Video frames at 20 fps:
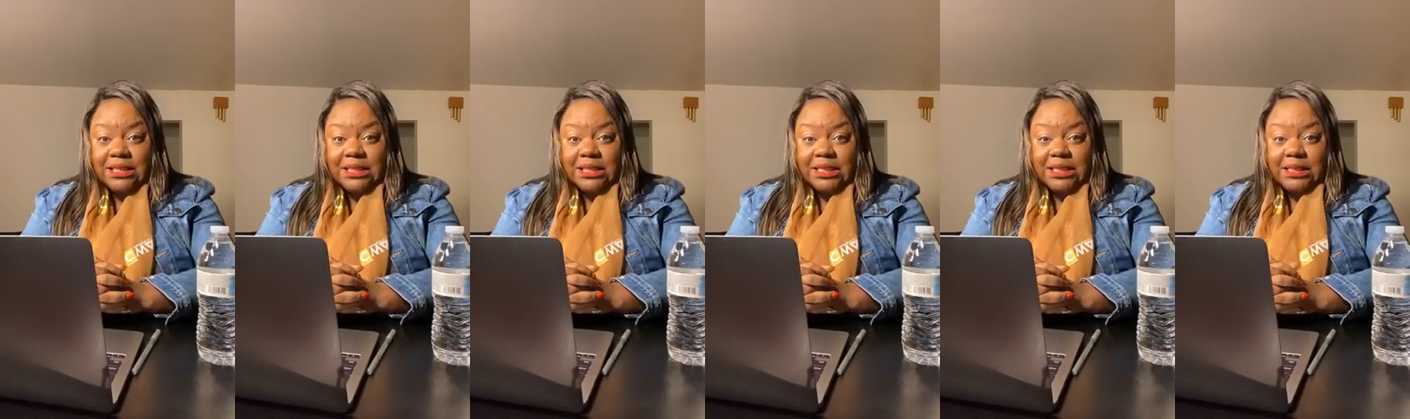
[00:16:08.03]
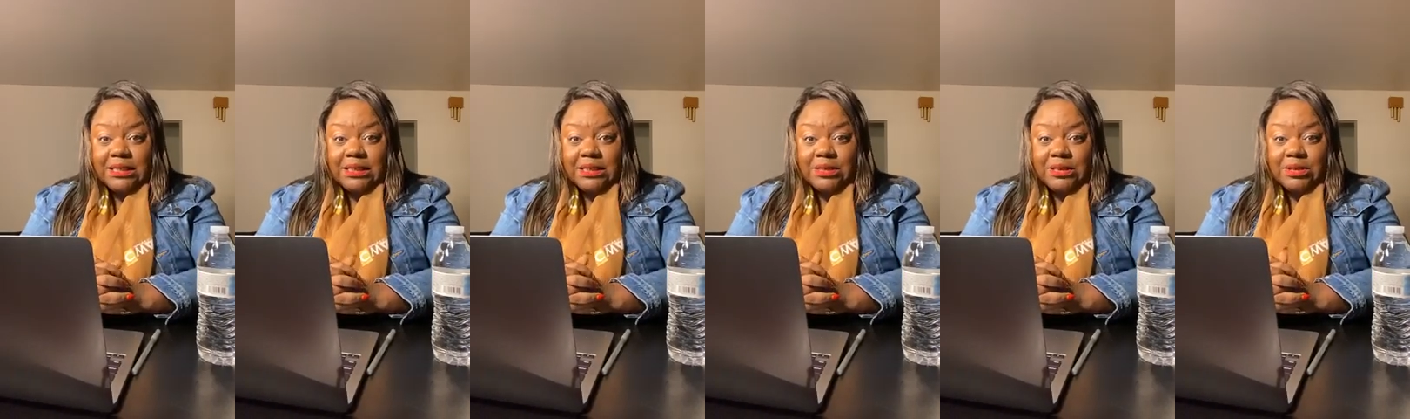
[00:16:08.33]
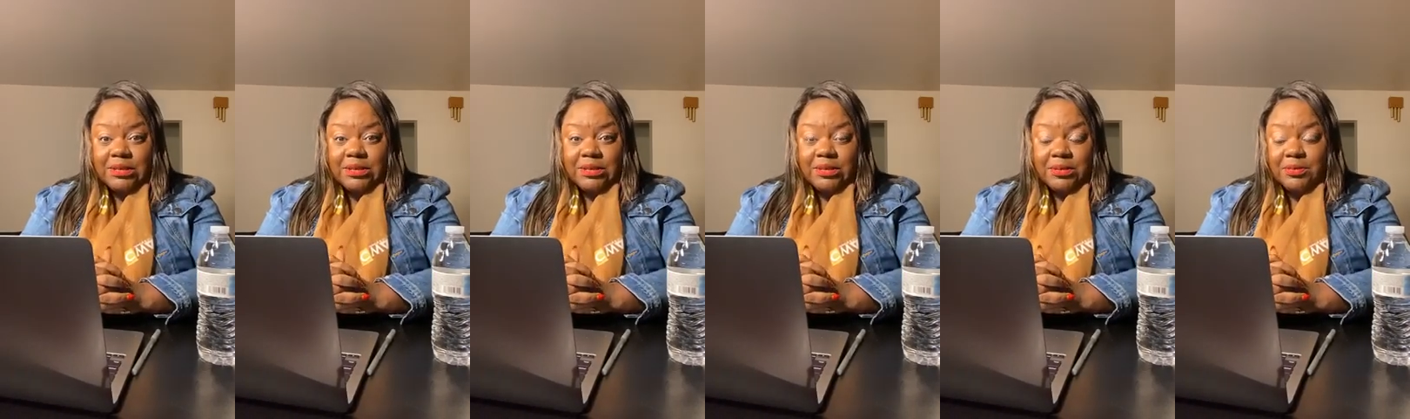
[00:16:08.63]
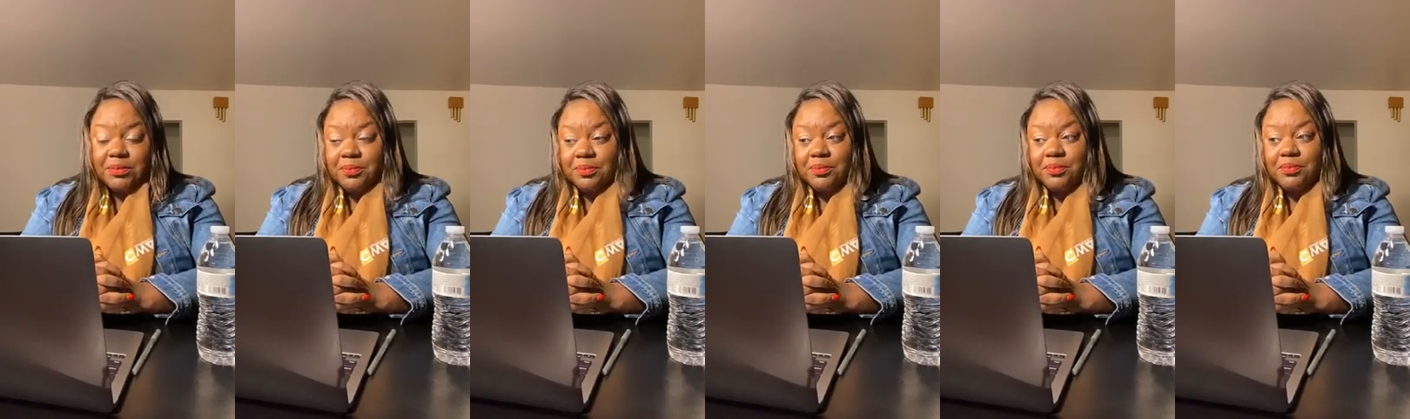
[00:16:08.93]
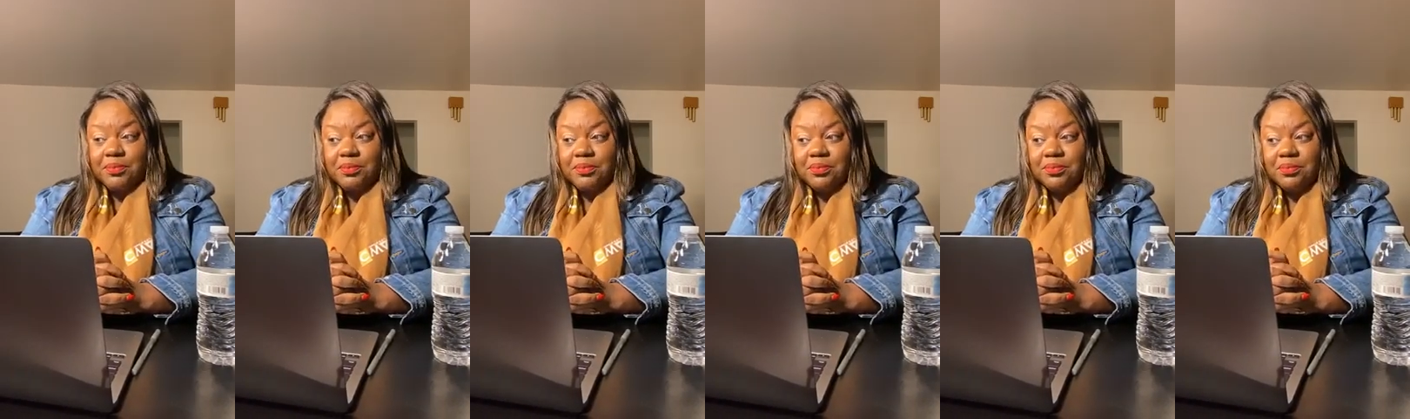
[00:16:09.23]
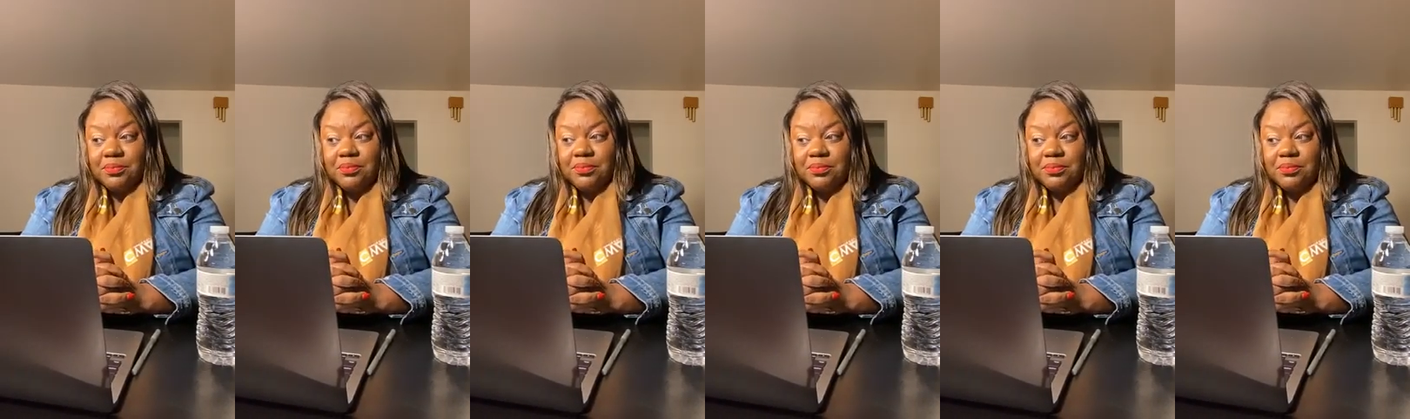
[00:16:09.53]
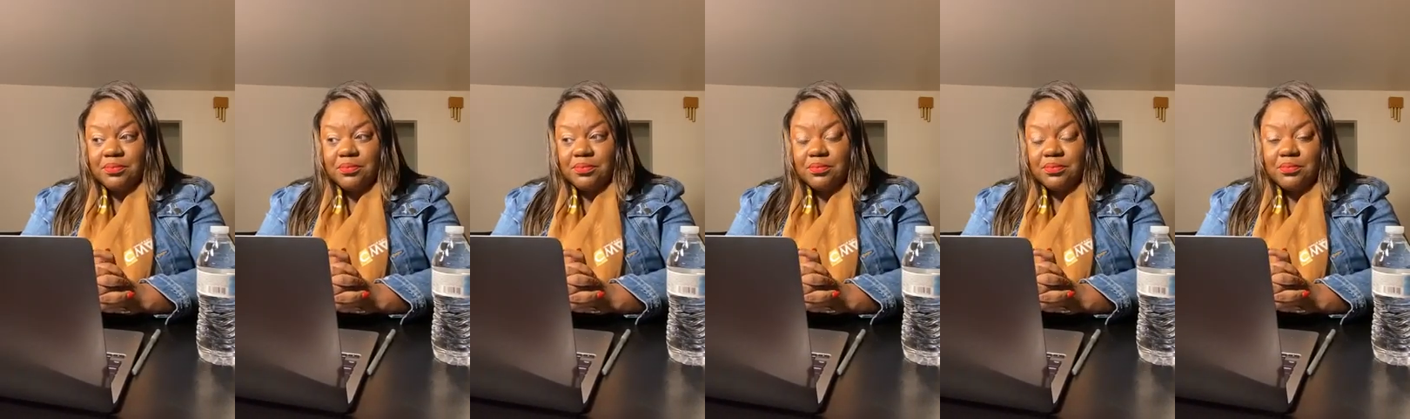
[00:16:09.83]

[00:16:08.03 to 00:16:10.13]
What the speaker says: [no speech]